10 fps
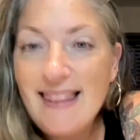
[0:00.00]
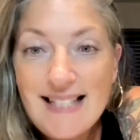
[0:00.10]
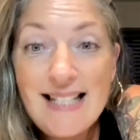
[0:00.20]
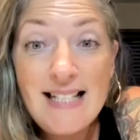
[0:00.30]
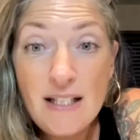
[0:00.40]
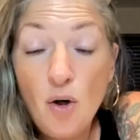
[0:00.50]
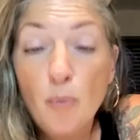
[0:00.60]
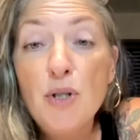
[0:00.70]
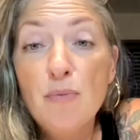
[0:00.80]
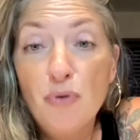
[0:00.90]
this is an
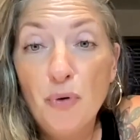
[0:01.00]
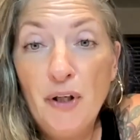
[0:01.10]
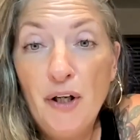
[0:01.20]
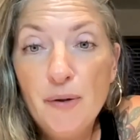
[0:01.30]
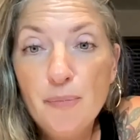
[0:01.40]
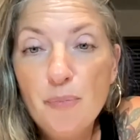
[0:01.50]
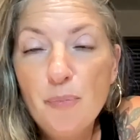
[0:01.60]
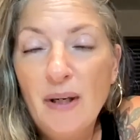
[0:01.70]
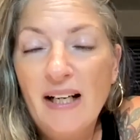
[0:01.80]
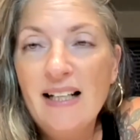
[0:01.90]
option for you,
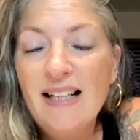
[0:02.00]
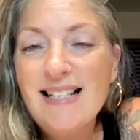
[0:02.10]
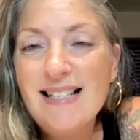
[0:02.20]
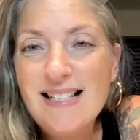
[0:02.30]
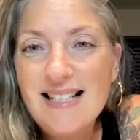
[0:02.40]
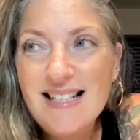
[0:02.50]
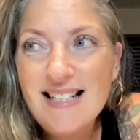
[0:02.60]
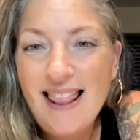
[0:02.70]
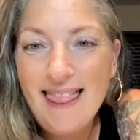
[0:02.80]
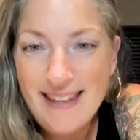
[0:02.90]
but it
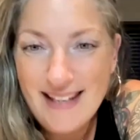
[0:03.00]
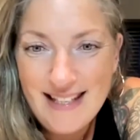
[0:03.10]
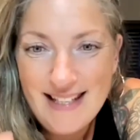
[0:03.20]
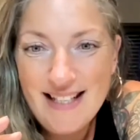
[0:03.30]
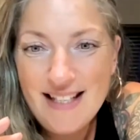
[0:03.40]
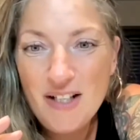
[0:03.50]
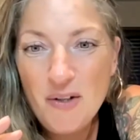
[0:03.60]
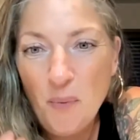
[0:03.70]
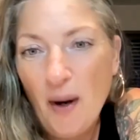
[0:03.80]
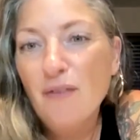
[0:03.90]
isn't the
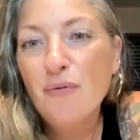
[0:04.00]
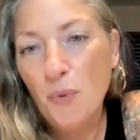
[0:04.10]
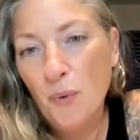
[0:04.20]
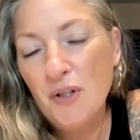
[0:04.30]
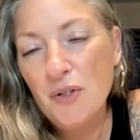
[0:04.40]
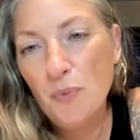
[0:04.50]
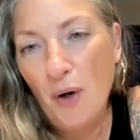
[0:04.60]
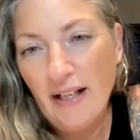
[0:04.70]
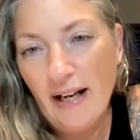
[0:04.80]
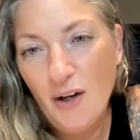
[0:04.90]
way forward
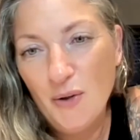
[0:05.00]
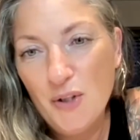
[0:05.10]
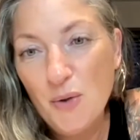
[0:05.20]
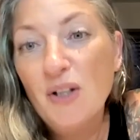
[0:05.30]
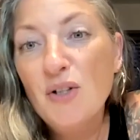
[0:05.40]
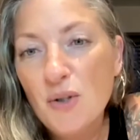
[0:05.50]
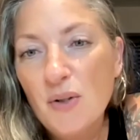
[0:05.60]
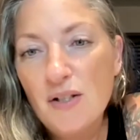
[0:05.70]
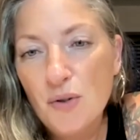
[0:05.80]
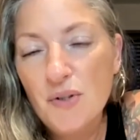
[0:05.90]
right now. You can do
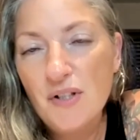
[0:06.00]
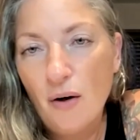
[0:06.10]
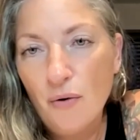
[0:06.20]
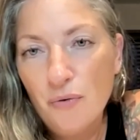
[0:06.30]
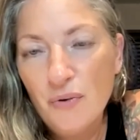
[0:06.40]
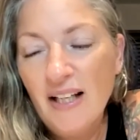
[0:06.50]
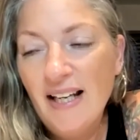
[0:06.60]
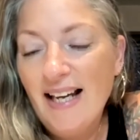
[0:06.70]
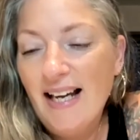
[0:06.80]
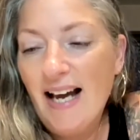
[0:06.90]
this yourself.
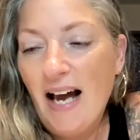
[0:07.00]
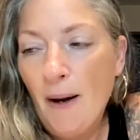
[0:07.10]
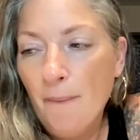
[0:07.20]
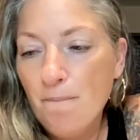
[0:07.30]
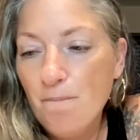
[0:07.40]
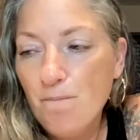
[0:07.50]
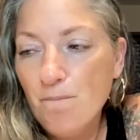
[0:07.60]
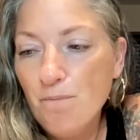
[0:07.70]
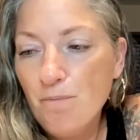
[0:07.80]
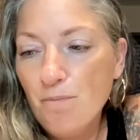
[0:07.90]
And
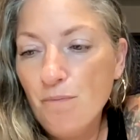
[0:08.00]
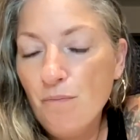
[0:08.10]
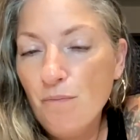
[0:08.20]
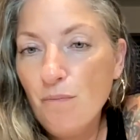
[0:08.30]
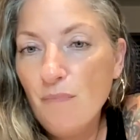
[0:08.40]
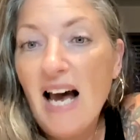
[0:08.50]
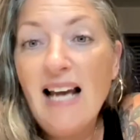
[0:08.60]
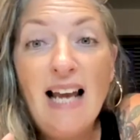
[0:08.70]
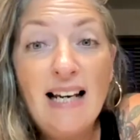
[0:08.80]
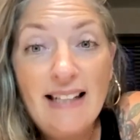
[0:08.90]

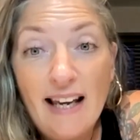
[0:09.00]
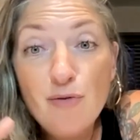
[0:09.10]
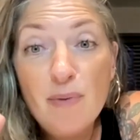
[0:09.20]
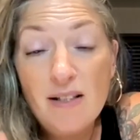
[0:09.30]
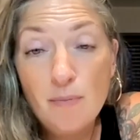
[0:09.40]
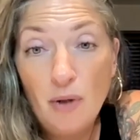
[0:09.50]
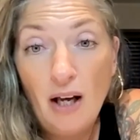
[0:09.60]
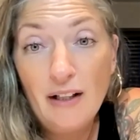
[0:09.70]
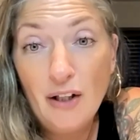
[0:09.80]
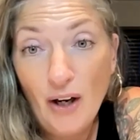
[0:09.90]
gave me some
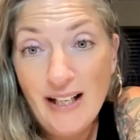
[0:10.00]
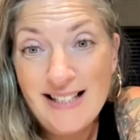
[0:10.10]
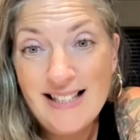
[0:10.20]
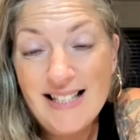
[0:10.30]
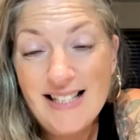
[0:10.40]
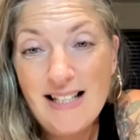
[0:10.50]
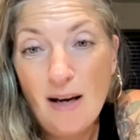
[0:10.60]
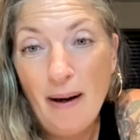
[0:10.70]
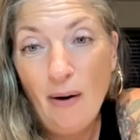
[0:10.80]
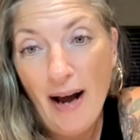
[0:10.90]
kind of guidance
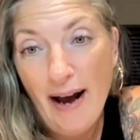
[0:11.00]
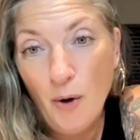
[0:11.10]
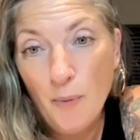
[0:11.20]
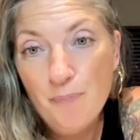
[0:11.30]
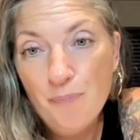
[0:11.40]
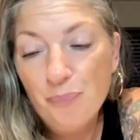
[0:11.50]
about how.